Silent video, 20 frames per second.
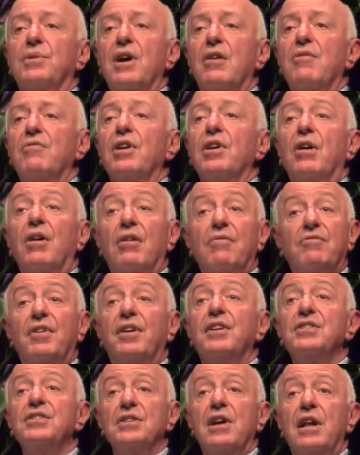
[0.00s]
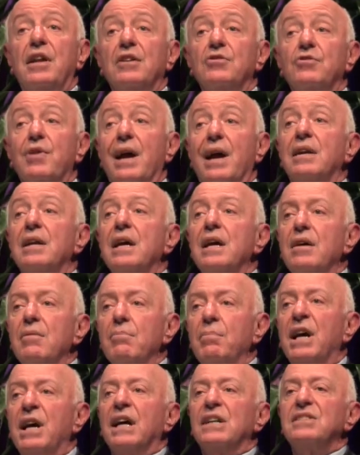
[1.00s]
that every company can
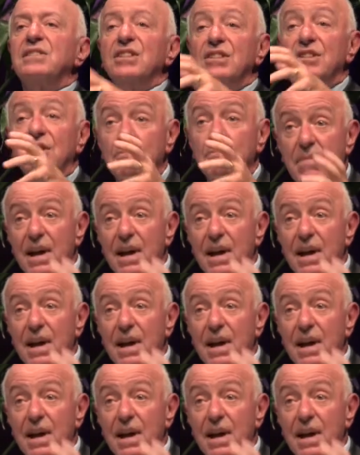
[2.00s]
use,